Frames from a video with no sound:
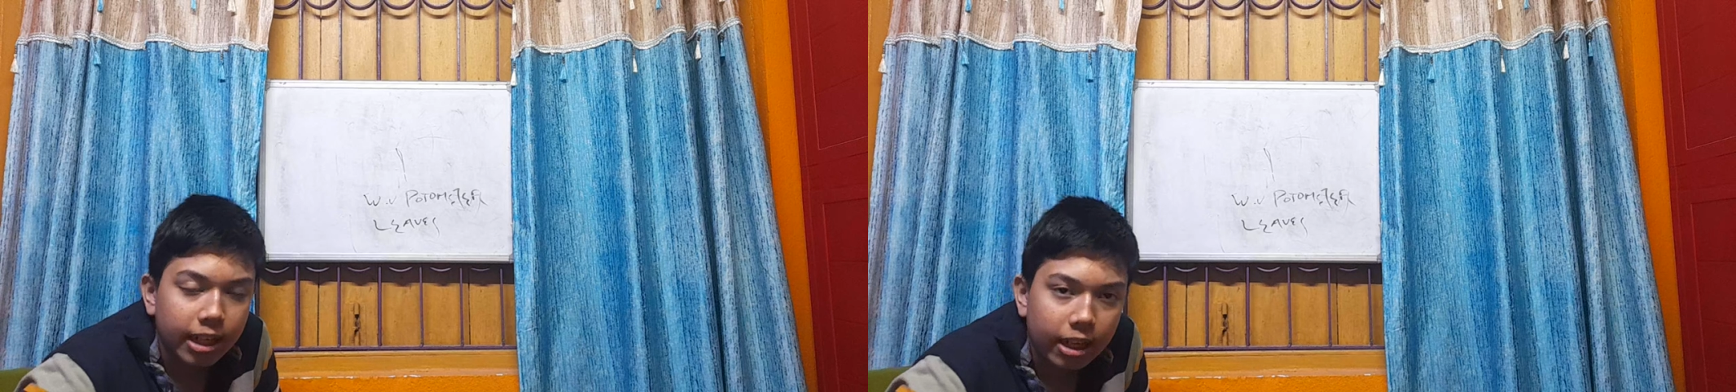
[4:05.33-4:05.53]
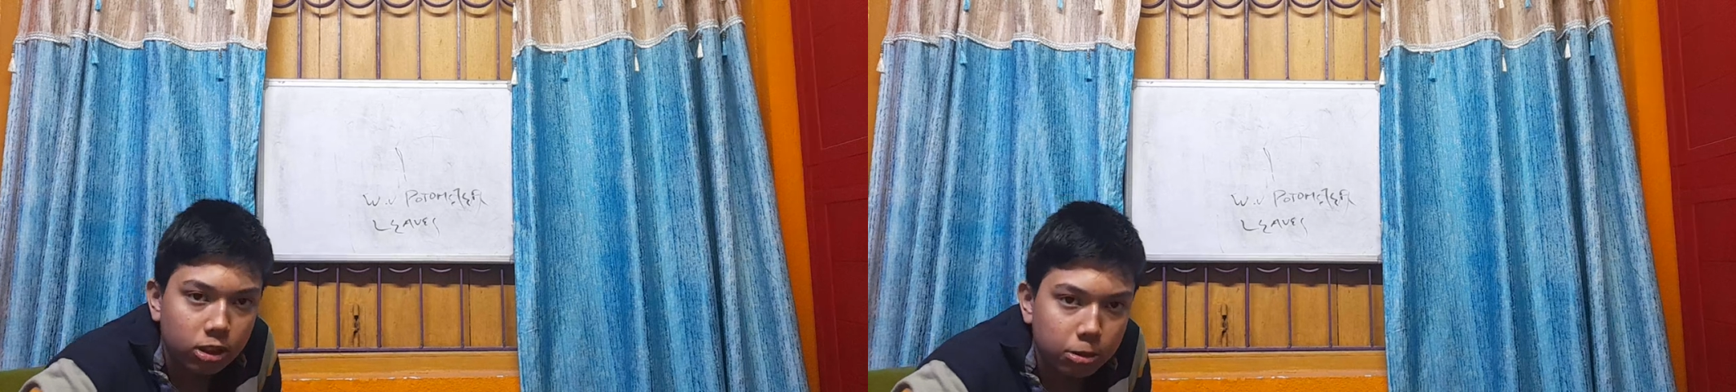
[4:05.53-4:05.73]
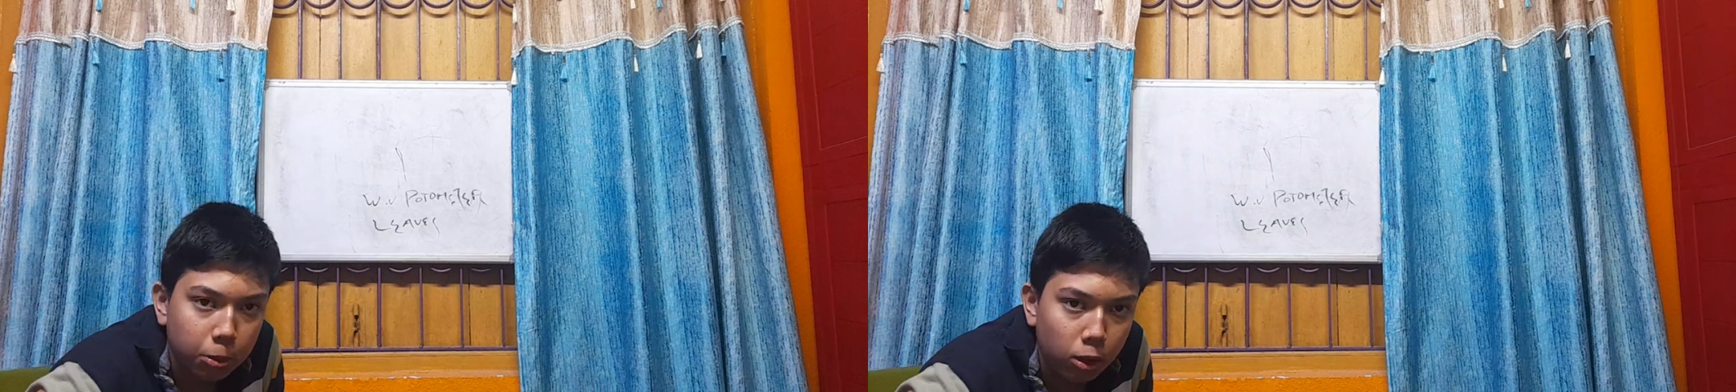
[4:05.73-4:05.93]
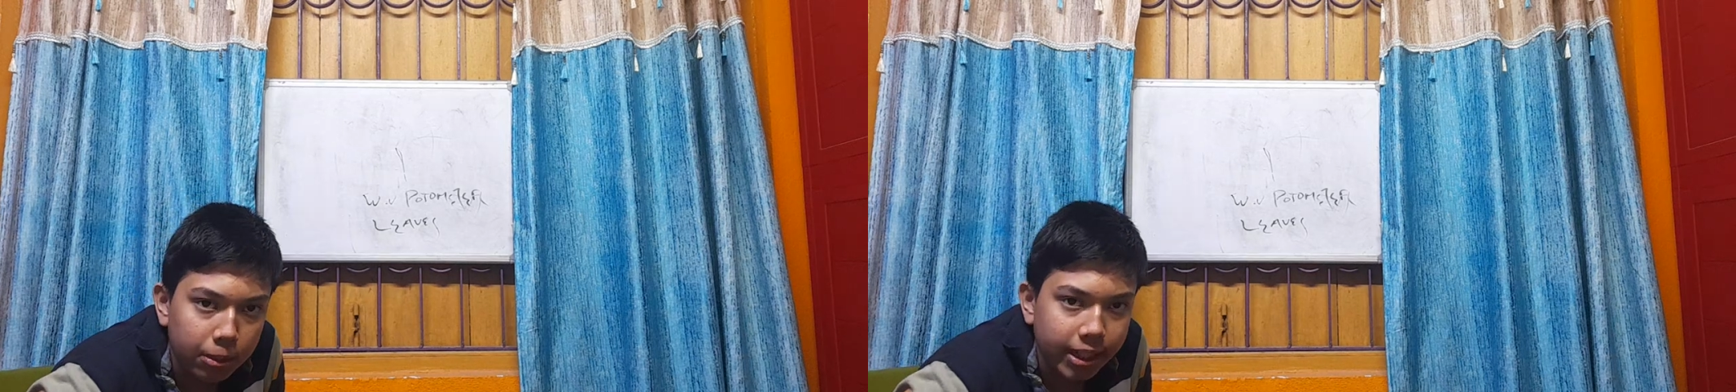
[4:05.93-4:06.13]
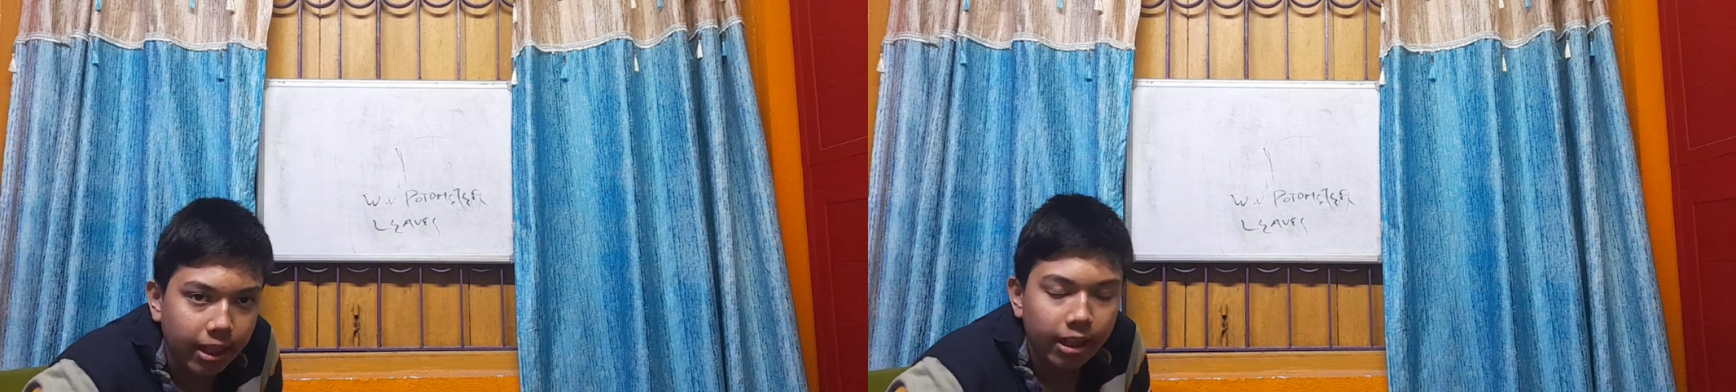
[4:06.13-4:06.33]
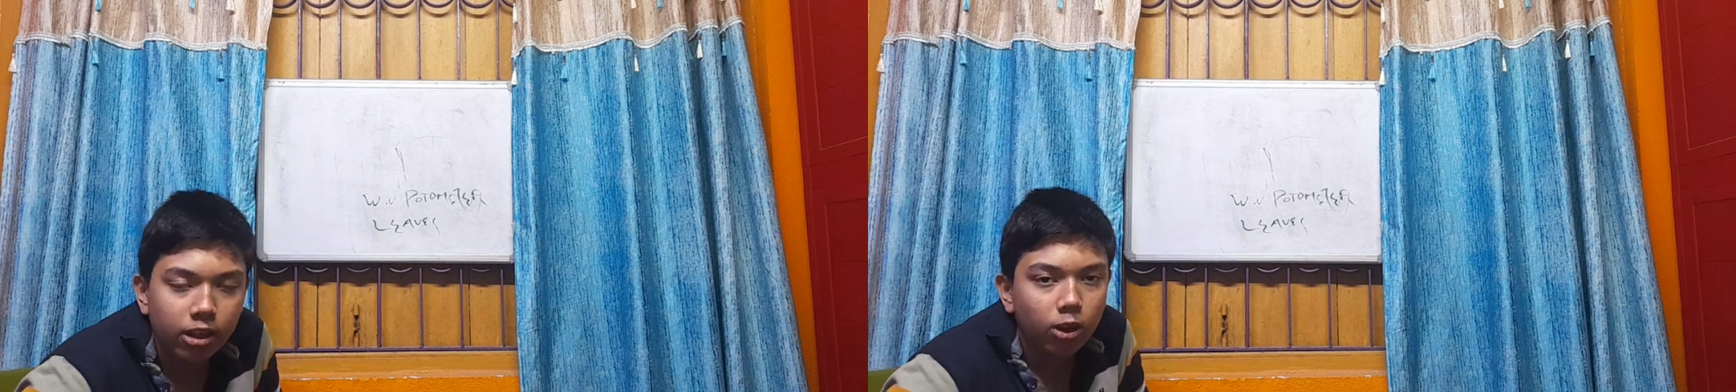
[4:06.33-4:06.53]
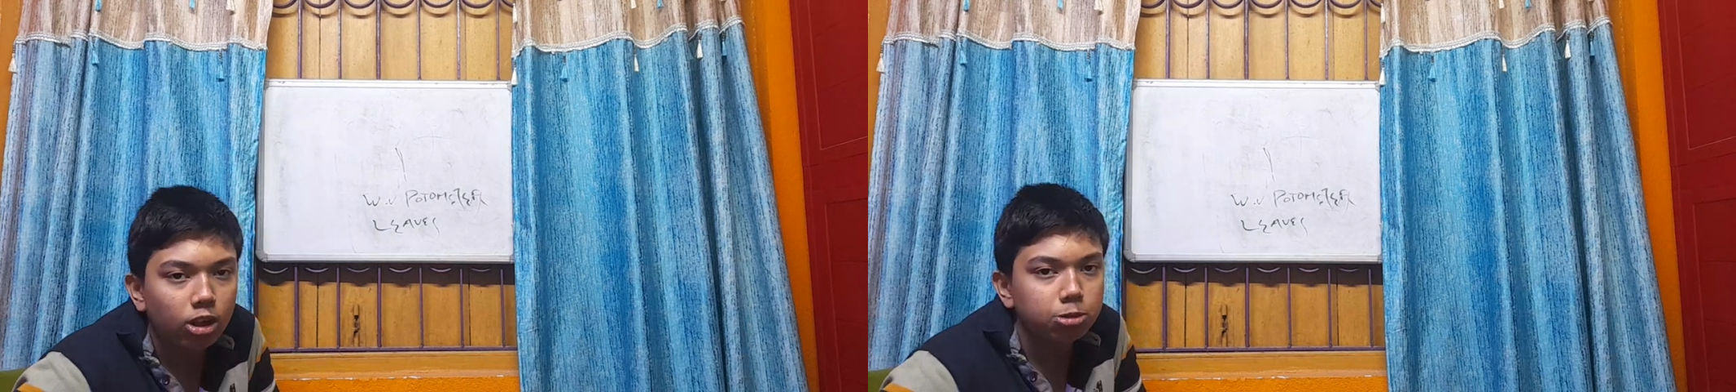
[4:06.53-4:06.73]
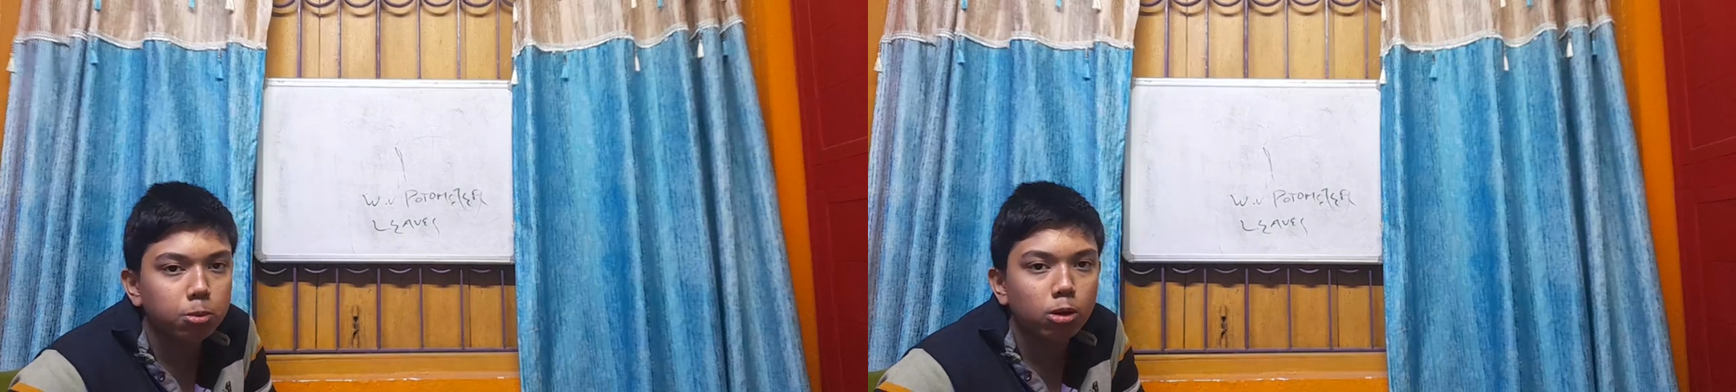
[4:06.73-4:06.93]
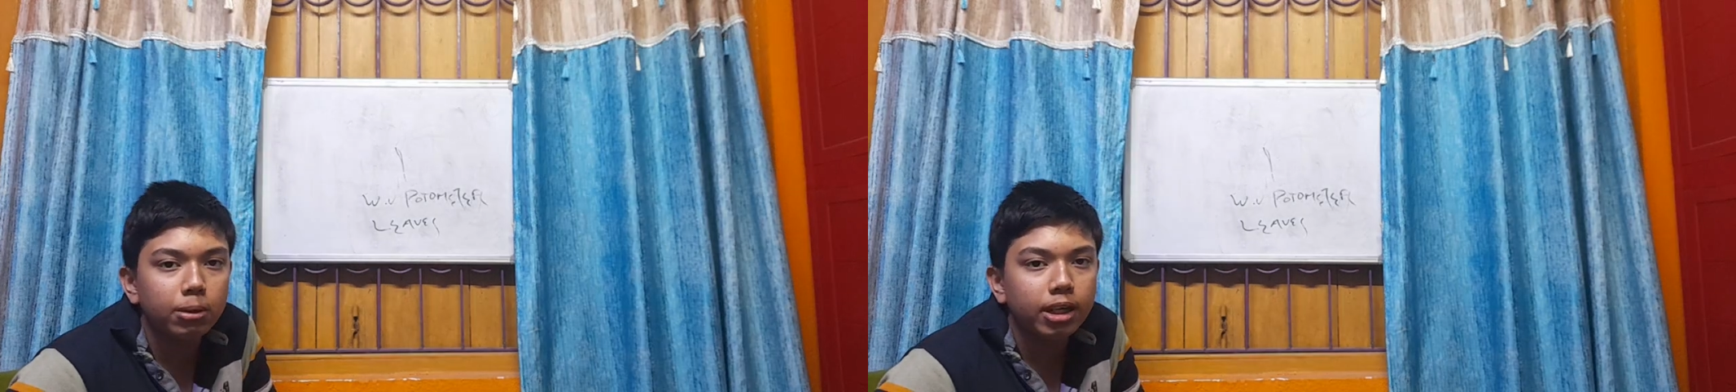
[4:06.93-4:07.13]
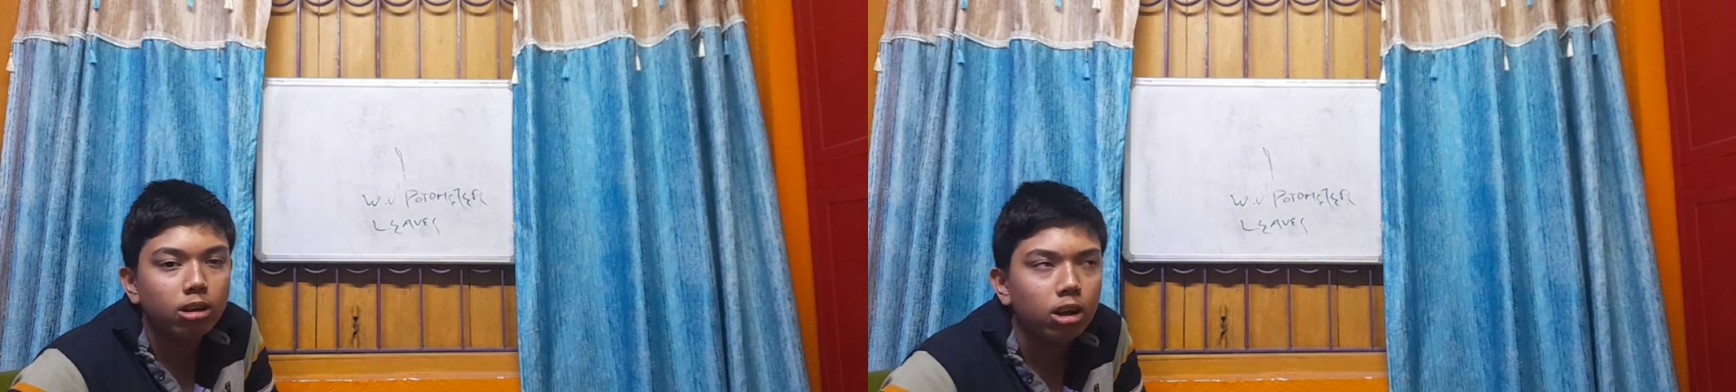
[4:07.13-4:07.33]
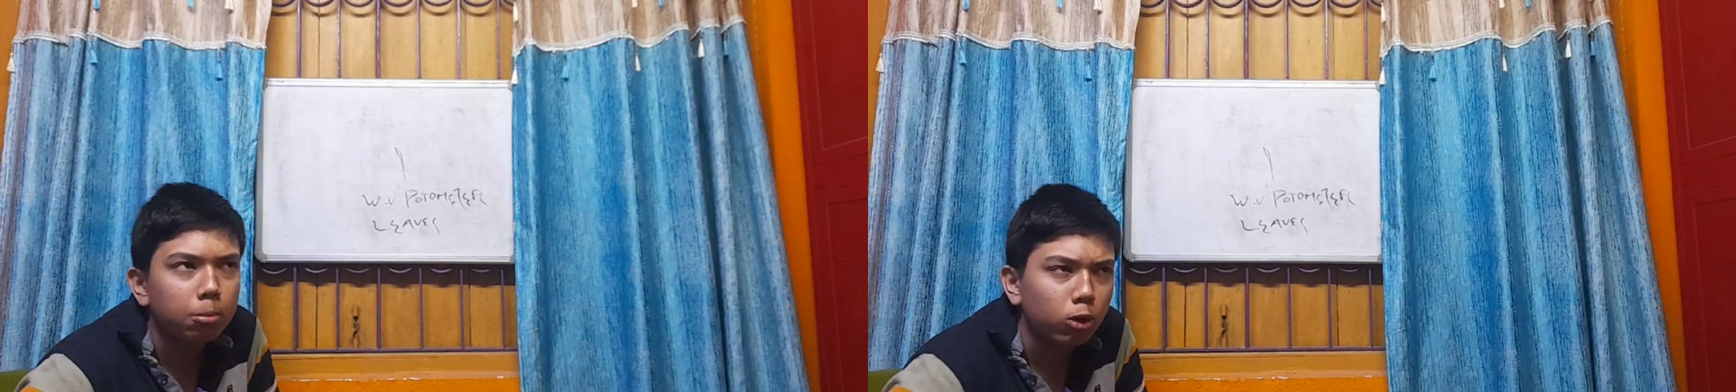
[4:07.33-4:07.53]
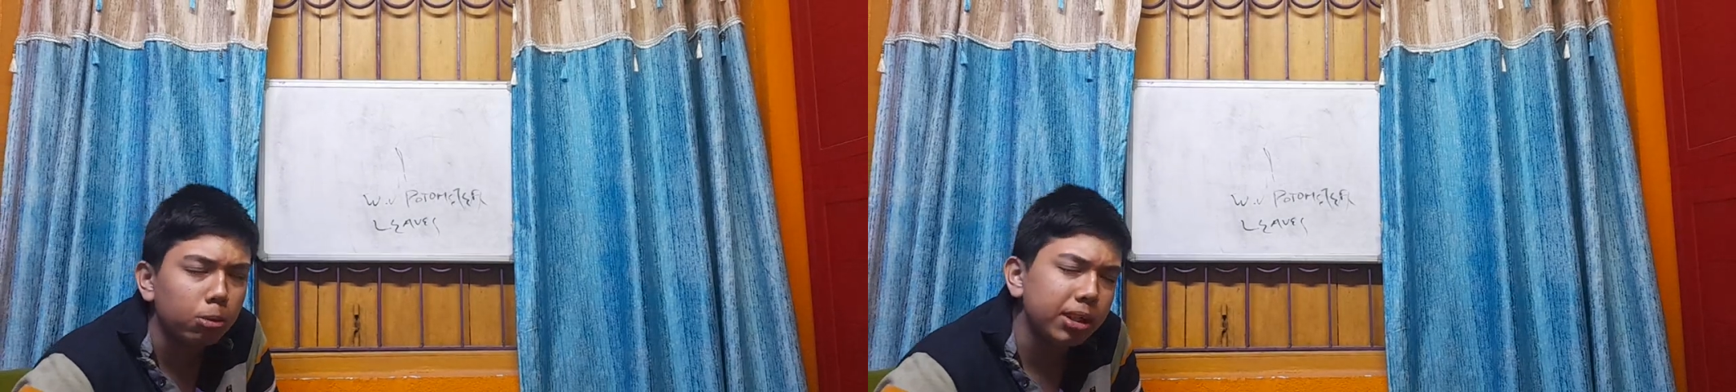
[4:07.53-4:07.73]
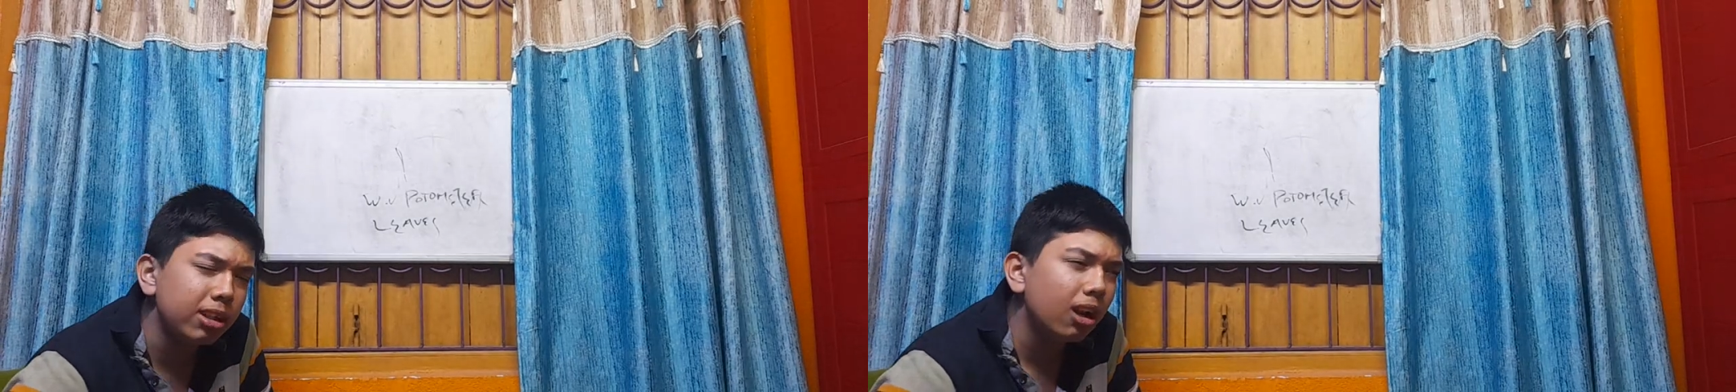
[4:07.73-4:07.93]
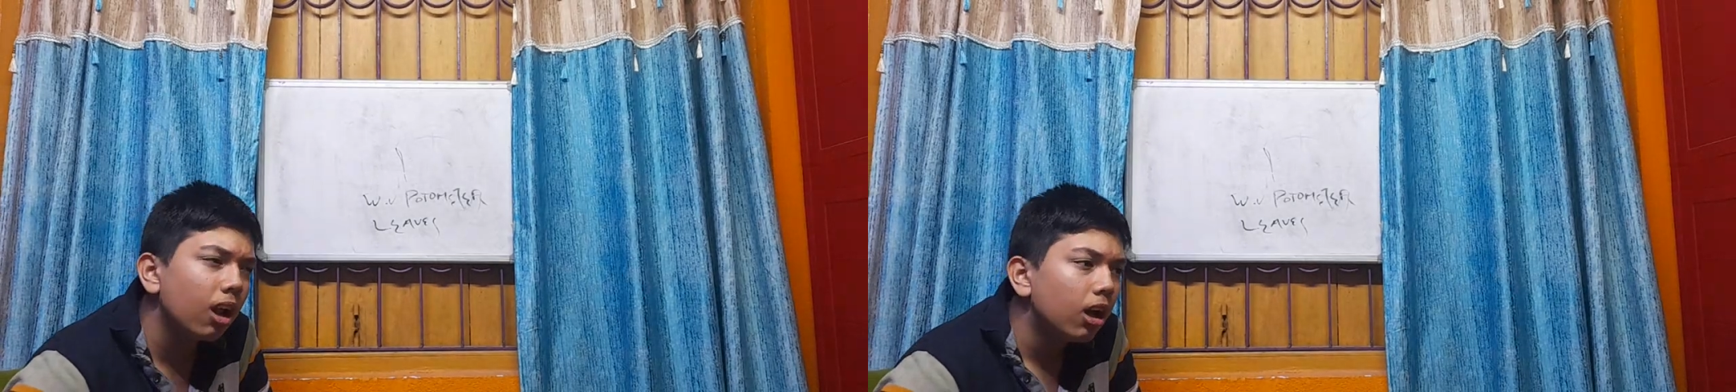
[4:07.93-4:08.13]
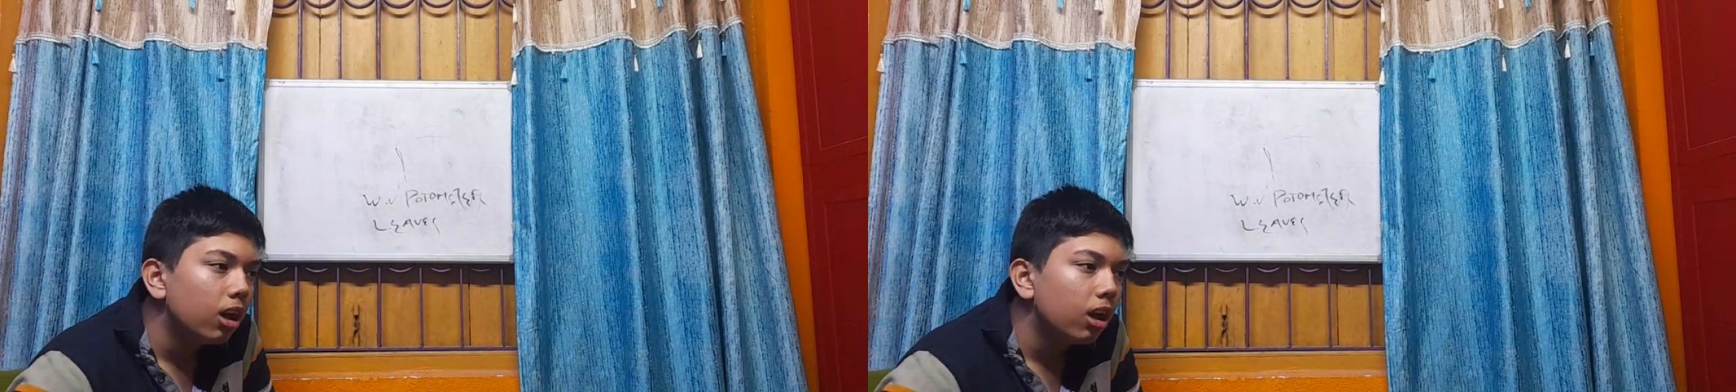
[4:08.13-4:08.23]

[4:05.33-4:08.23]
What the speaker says: Ganong's potometer, and Gira's potometer.